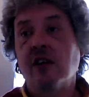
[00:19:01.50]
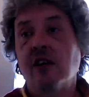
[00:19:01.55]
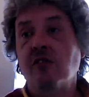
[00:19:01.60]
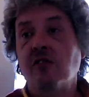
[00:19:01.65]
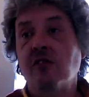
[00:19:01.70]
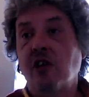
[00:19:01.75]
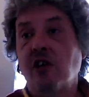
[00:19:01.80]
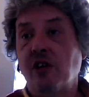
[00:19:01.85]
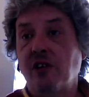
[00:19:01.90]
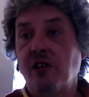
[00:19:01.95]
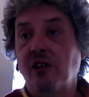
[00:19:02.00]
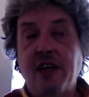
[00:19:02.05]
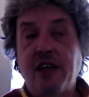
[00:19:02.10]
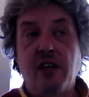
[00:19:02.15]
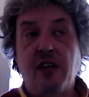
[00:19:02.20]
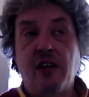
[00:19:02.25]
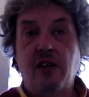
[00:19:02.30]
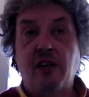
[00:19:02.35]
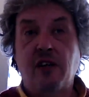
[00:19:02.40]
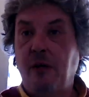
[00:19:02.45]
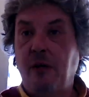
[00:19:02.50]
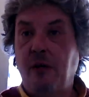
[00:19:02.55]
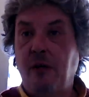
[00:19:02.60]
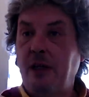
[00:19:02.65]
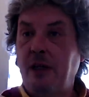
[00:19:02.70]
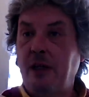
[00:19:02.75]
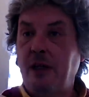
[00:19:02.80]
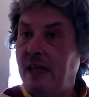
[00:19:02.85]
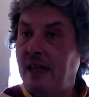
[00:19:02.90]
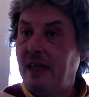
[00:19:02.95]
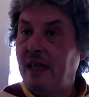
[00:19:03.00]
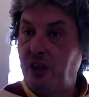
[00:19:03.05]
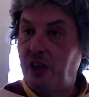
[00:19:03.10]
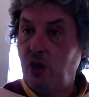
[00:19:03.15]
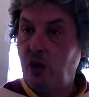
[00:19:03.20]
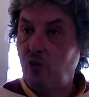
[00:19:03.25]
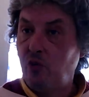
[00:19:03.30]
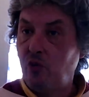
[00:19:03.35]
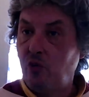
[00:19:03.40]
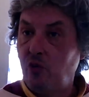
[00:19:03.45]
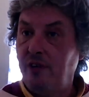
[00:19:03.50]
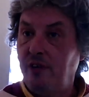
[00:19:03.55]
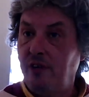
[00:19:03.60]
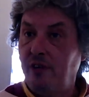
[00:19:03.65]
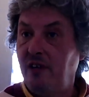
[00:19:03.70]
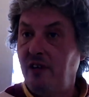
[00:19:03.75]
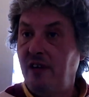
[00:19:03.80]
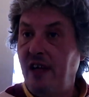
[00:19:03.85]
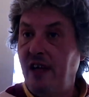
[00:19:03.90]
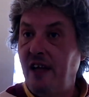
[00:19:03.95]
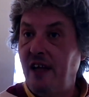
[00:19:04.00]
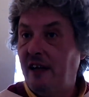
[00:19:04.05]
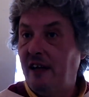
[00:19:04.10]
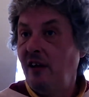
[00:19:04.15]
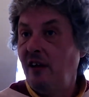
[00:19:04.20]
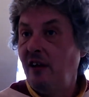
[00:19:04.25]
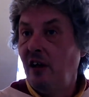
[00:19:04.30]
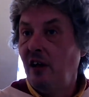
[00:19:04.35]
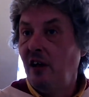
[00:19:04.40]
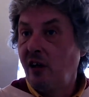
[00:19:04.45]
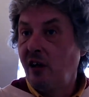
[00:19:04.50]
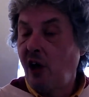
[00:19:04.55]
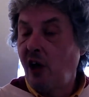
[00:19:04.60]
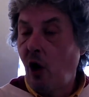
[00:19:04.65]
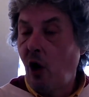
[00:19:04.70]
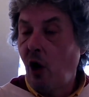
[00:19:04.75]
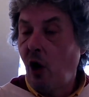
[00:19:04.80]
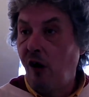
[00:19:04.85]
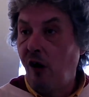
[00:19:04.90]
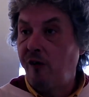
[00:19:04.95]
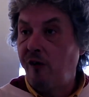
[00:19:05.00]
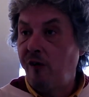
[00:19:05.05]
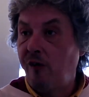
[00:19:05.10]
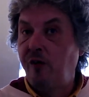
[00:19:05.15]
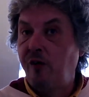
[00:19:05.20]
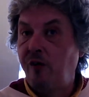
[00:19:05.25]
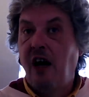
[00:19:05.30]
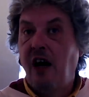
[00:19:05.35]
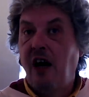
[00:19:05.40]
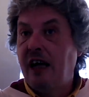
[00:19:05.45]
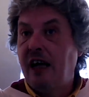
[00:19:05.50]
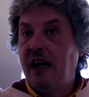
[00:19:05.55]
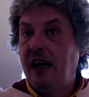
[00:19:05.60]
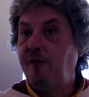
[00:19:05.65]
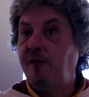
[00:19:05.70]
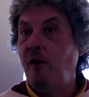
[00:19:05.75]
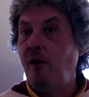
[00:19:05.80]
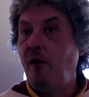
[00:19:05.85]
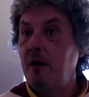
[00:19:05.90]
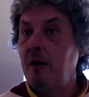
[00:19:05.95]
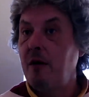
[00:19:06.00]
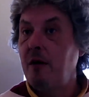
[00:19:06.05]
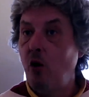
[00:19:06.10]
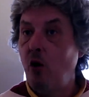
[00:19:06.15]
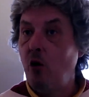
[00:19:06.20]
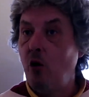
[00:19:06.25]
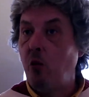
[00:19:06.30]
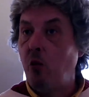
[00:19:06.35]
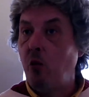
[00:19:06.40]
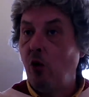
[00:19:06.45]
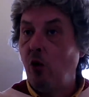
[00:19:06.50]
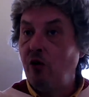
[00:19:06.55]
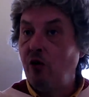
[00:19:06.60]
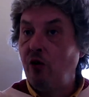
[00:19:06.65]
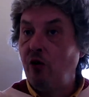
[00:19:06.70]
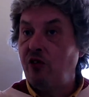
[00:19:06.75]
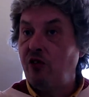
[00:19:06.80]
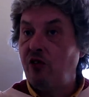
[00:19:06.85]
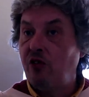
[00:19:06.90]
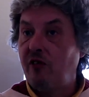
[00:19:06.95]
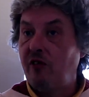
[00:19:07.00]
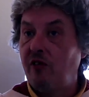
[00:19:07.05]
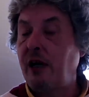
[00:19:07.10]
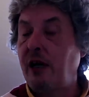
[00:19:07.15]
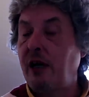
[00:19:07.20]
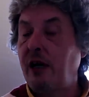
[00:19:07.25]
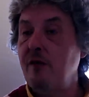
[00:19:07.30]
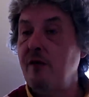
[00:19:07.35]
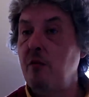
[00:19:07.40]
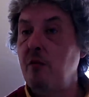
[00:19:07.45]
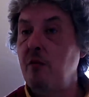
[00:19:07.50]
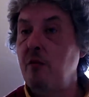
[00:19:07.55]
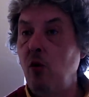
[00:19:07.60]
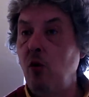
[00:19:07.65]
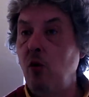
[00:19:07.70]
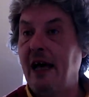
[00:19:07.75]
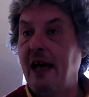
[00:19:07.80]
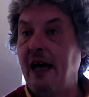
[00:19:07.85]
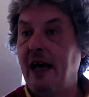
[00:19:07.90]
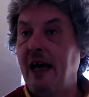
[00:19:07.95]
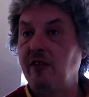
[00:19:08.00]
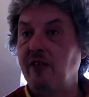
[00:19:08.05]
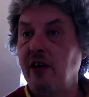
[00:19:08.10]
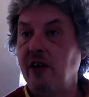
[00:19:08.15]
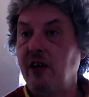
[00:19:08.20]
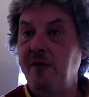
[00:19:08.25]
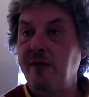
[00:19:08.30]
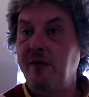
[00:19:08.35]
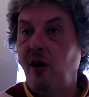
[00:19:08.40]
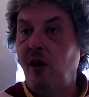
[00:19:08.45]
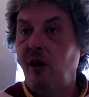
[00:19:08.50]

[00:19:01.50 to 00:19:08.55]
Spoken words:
then go off and fight more wars and take over more land, even though the people aren't asking for it.